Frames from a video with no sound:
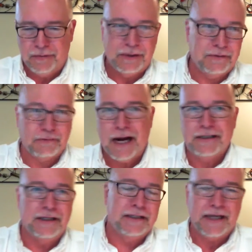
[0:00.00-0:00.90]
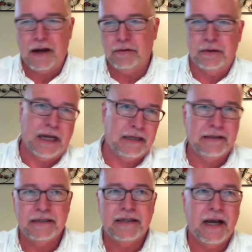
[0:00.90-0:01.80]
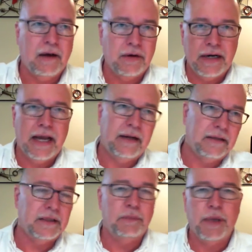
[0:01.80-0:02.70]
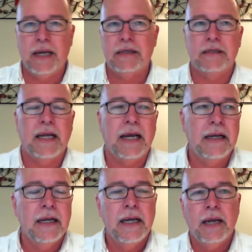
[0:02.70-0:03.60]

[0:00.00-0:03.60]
we scratched this out and lined this out and added this page and that,